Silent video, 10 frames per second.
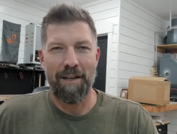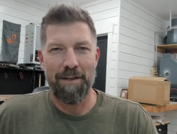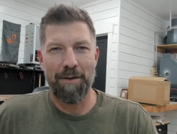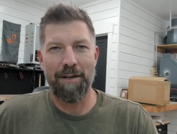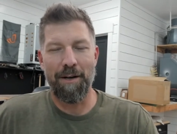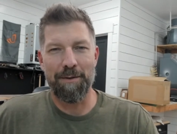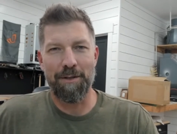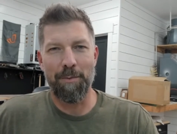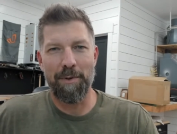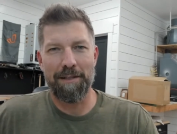you can always
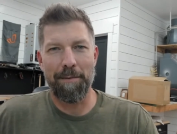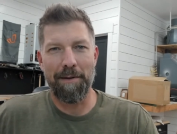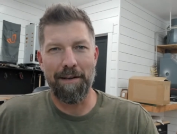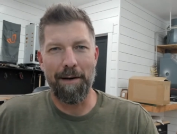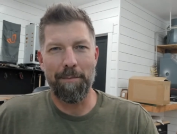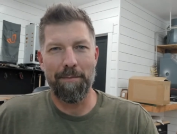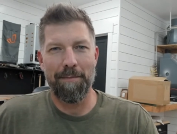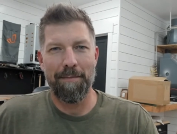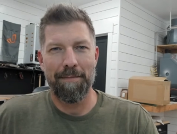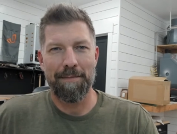go pick something up,
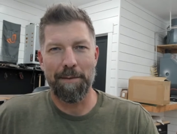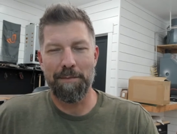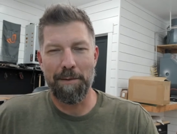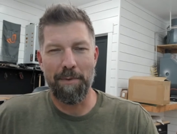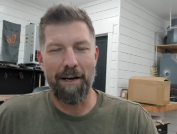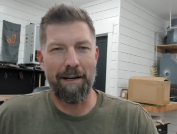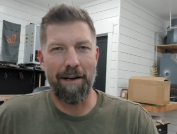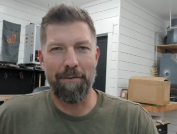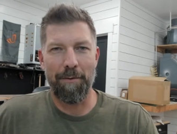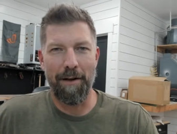some cheap pocket
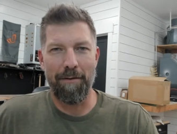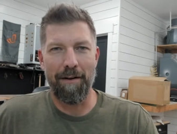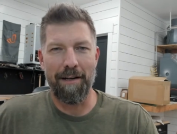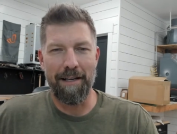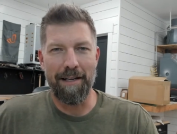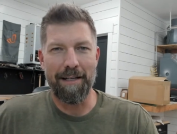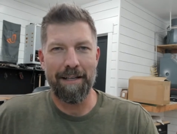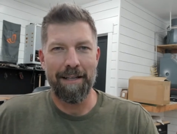knife or whatever, and get it.